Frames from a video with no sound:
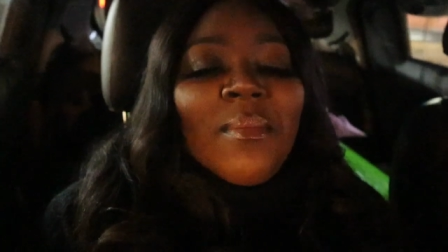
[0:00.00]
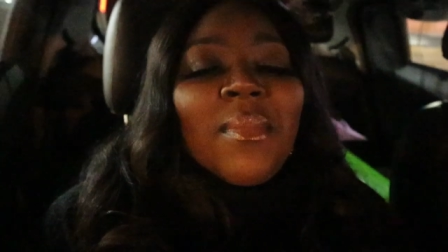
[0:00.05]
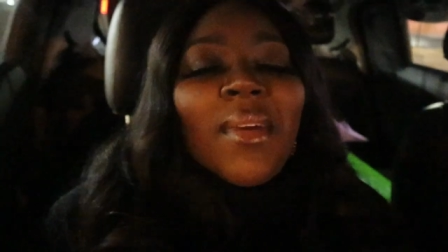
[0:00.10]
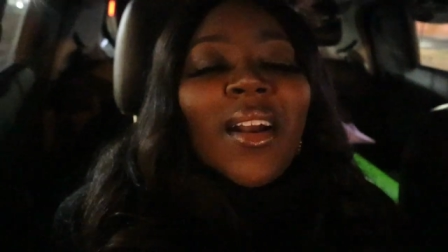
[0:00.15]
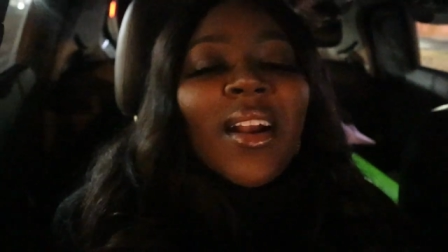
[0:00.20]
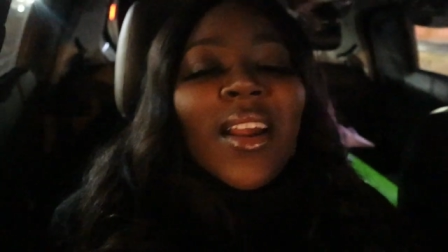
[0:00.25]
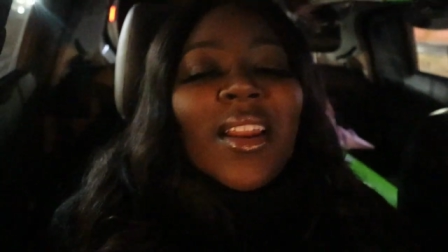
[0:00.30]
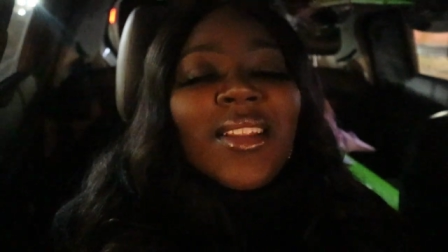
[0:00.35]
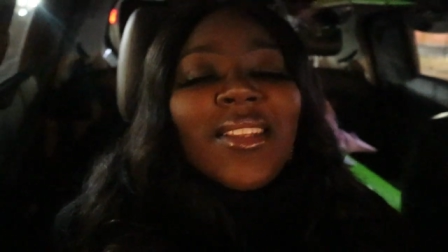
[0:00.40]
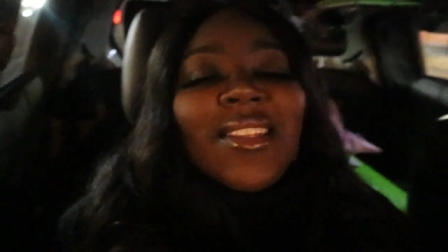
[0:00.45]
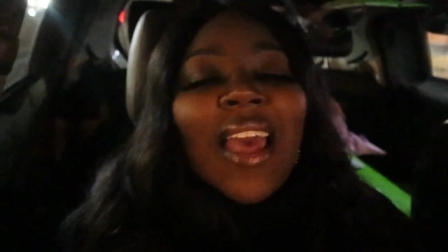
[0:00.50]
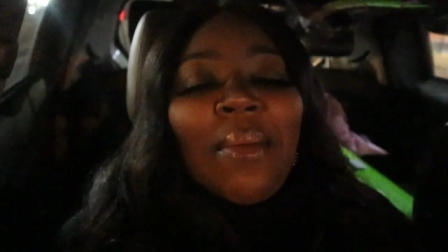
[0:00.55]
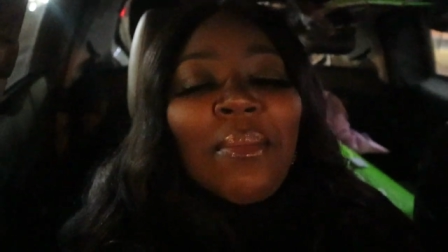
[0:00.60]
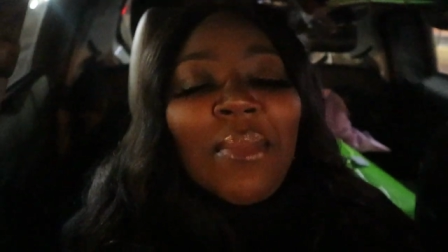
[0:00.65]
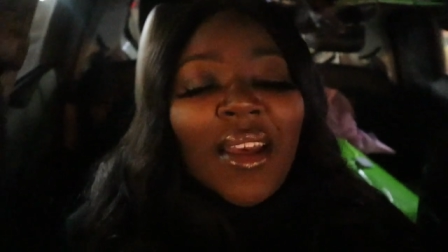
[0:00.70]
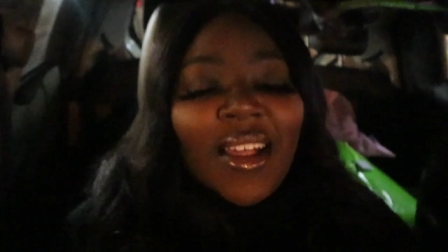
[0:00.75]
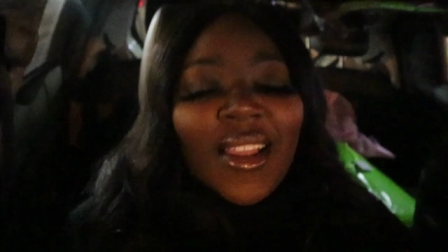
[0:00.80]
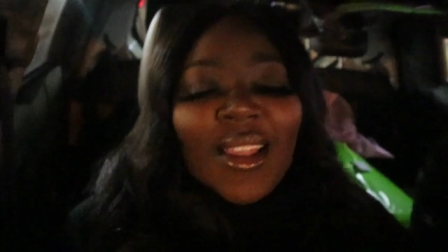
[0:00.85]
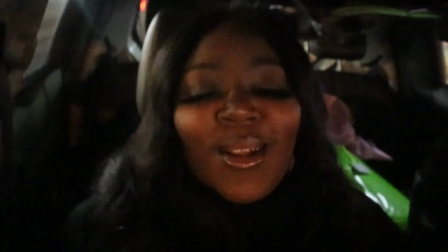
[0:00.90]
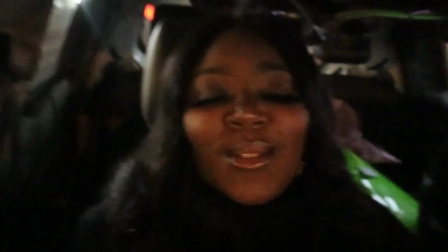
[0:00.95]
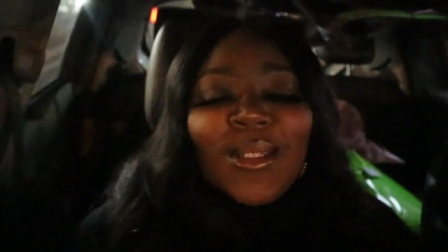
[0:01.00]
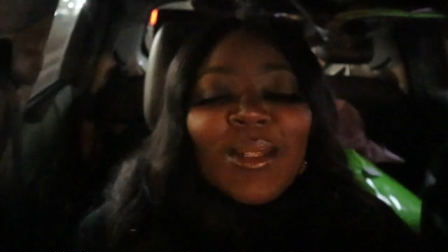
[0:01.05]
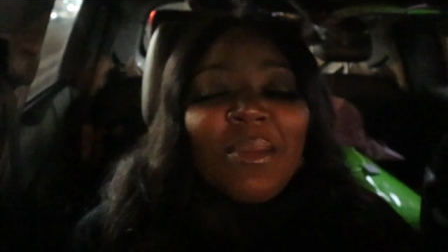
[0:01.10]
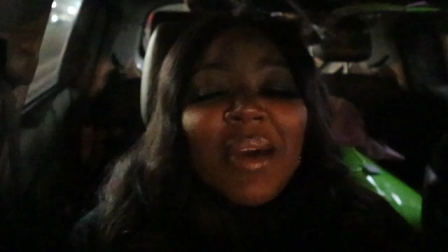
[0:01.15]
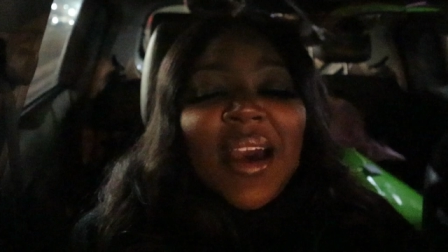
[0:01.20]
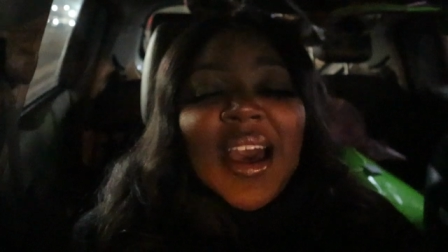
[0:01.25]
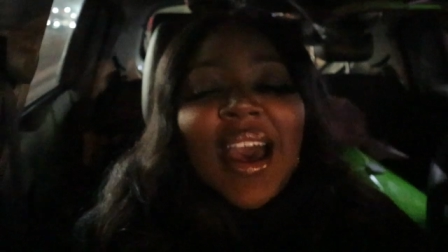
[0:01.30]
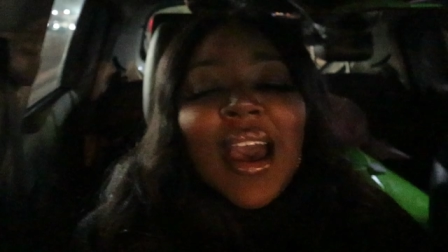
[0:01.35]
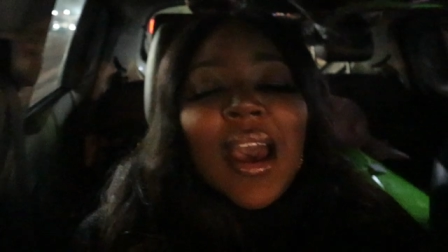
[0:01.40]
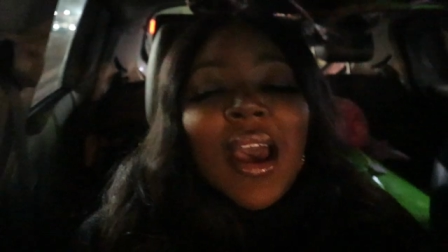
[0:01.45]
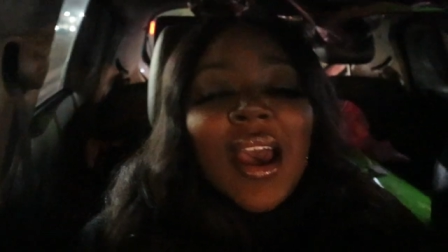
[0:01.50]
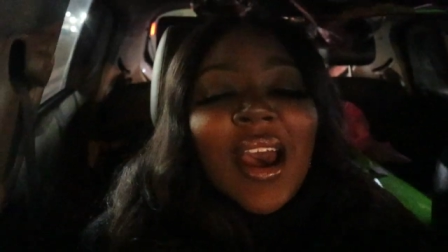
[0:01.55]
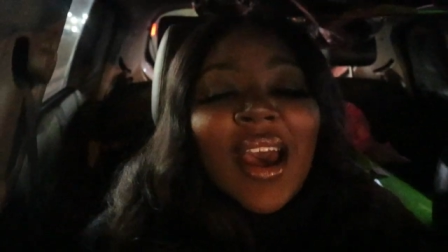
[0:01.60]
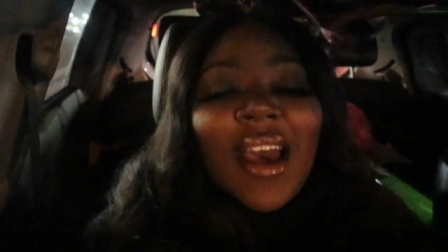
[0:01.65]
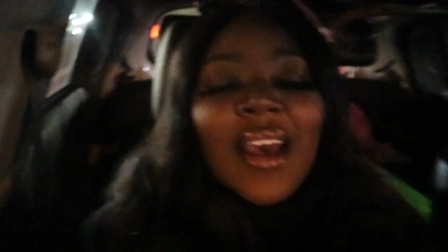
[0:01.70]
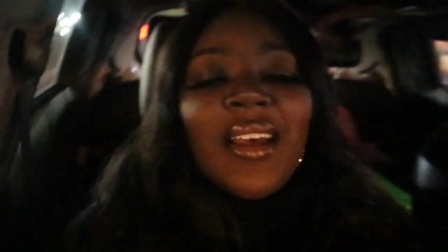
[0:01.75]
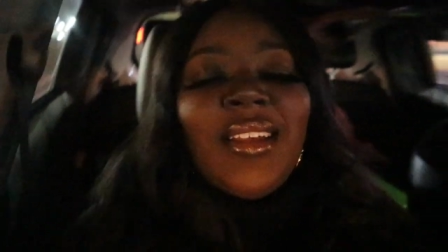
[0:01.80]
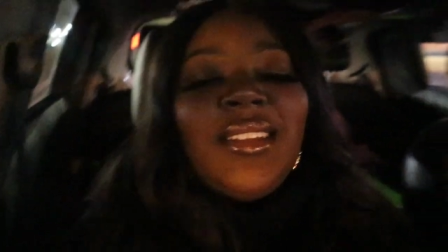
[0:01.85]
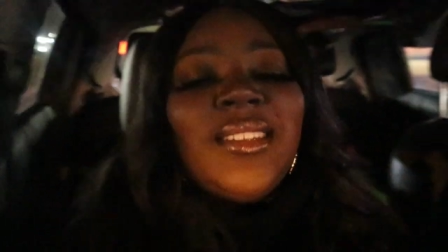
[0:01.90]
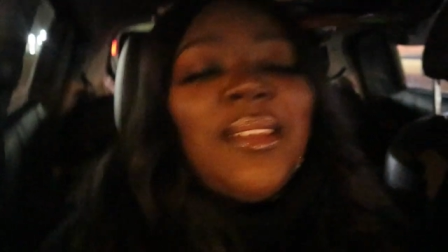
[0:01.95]
But Ernest got me closing my
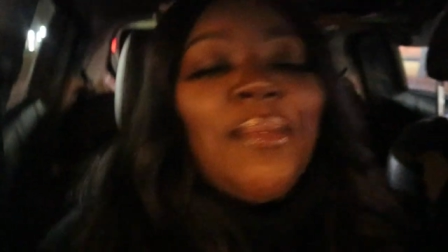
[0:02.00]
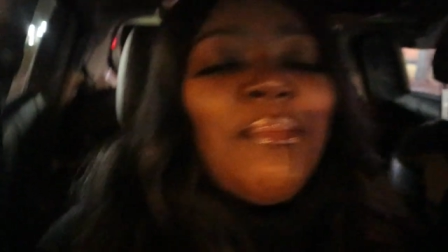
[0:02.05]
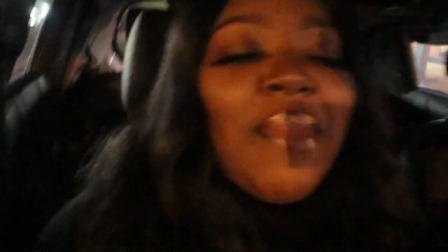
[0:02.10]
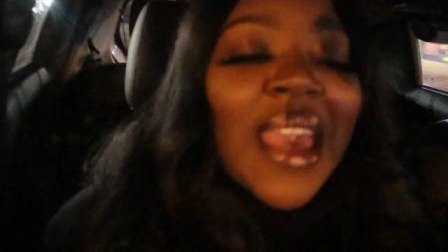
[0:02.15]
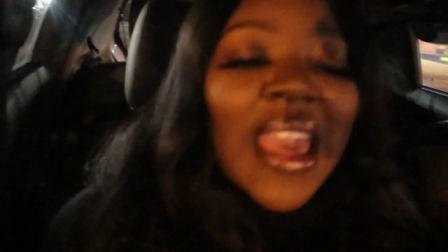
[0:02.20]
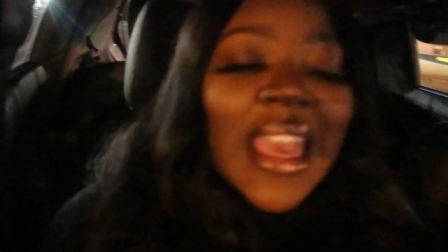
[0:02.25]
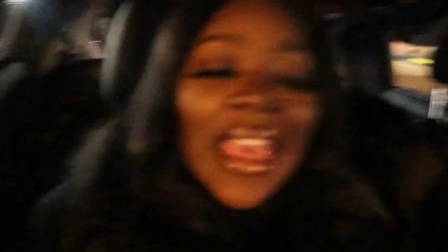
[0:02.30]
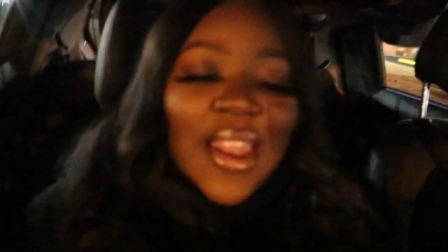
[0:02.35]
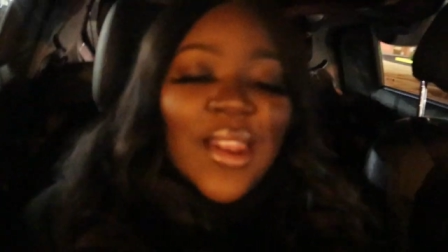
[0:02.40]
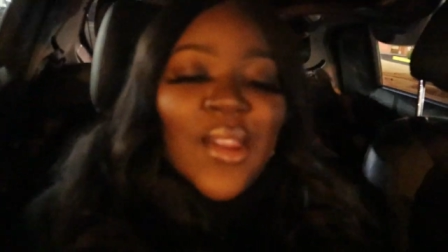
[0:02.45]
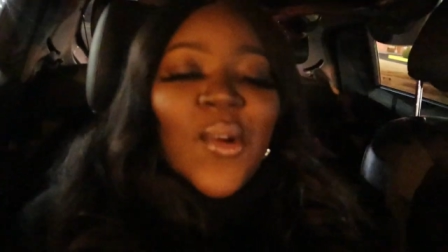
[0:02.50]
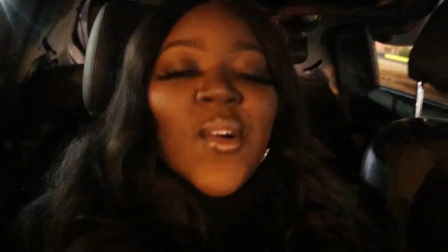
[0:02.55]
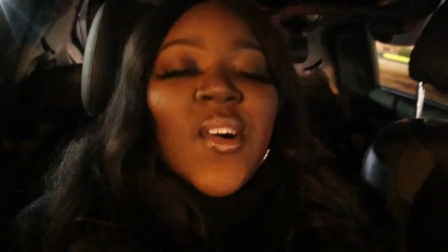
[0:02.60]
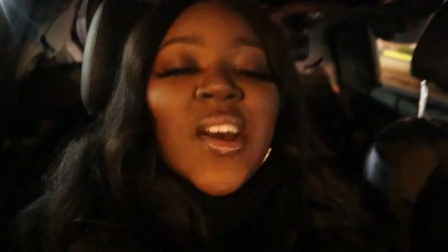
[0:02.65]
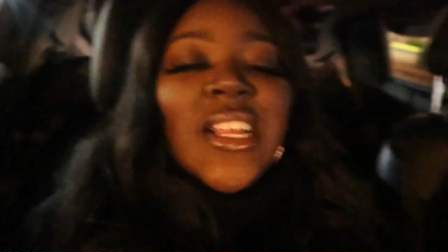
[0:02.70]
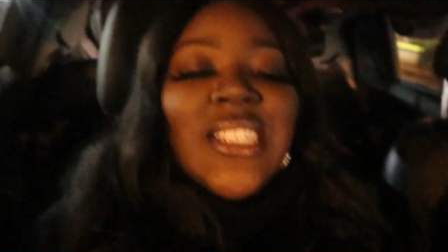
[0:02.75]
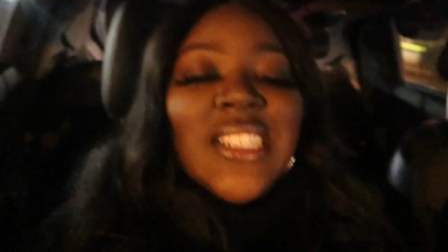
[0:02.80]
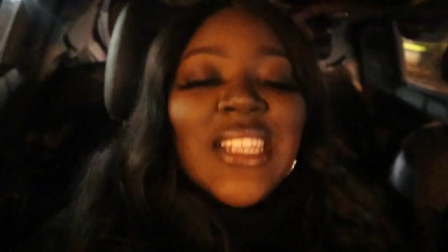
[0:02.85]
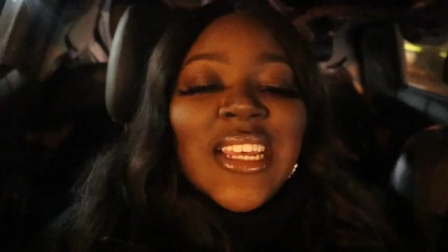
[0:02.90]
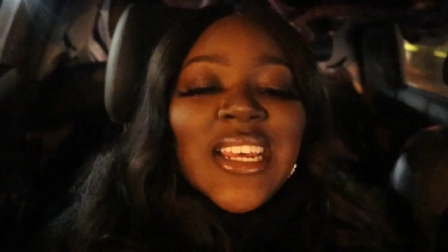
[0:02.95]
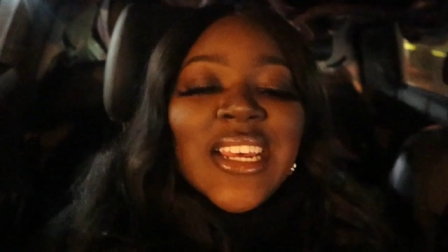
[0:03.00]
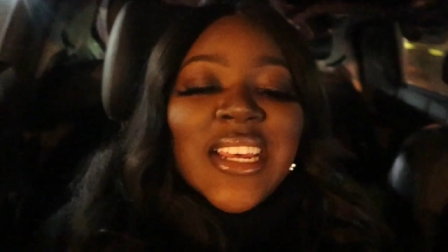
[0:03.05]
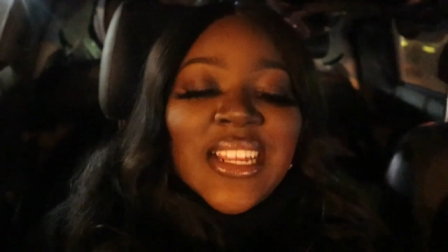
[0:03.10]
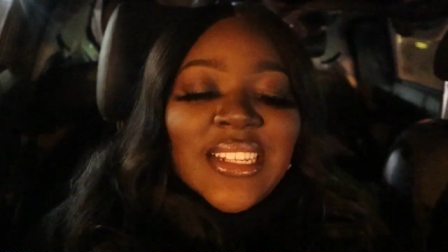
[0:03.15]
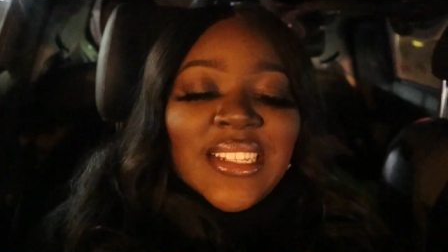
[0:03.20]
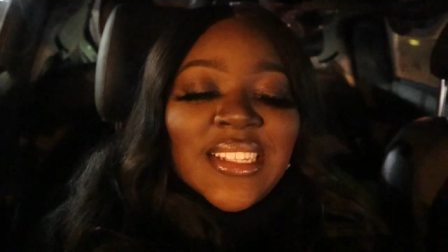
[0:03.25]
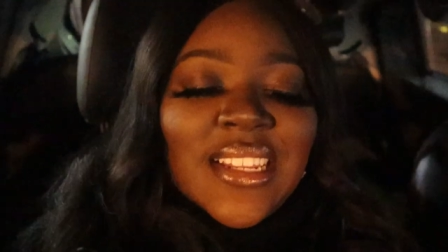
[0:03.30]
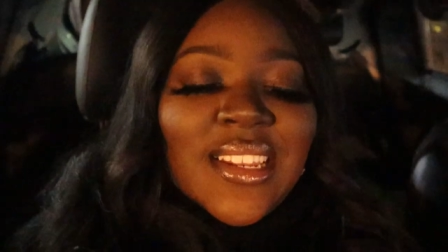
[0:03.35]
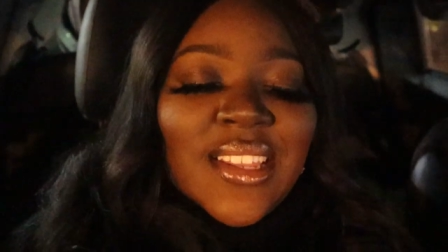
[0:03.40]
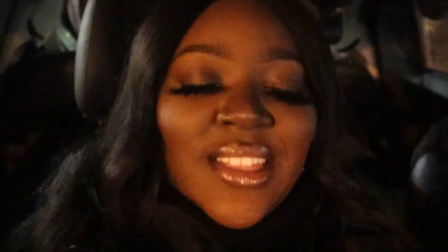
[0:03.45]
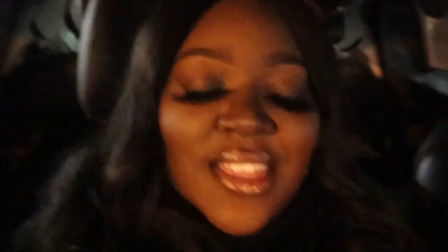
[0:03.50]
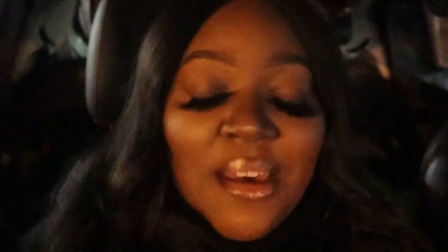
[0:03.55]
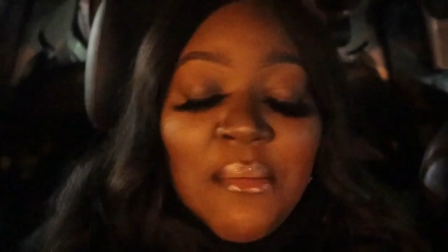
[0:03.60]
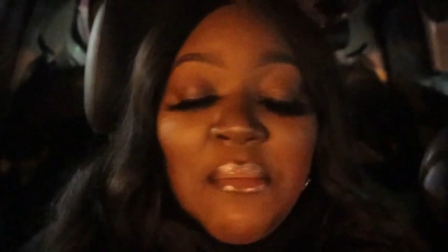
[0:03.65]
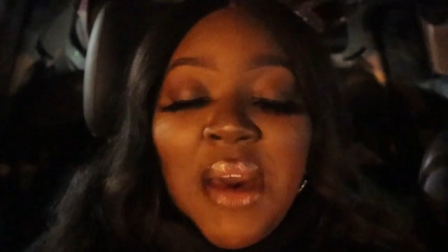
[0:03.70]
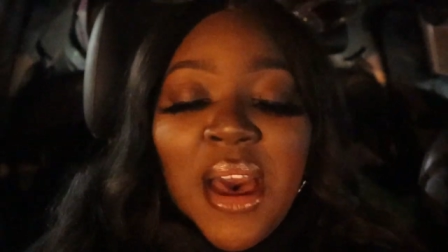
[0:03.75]
eyes and making noises and the